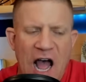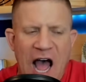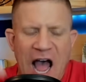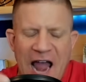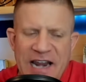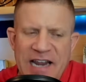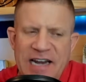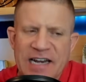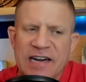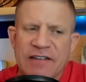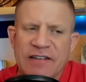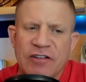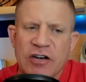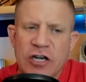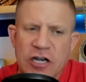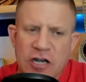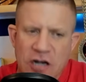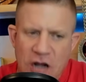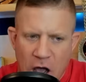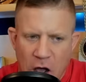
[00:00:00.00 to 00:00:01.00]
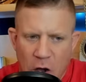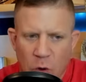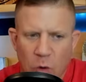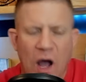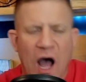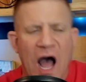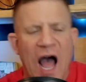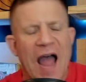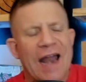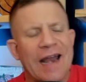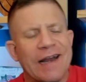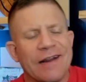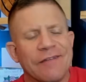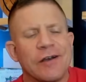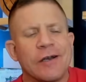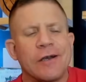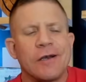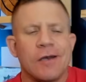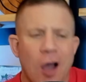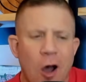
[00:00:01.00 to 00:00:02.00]
I didn't even know
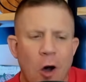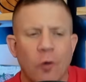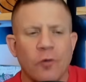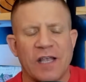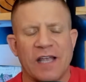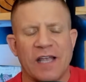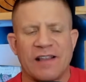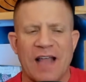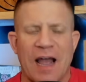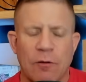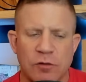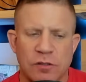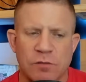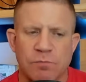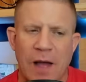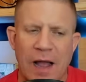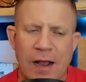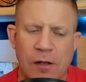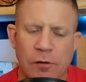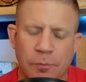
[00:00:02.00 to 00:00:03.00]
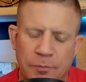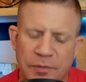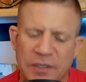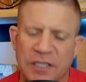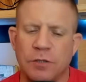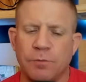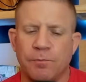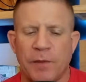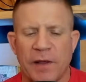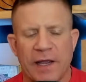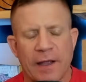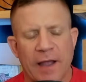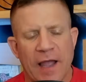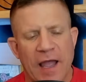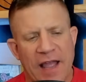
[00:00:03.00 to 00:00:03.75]
that that was Michael Bisping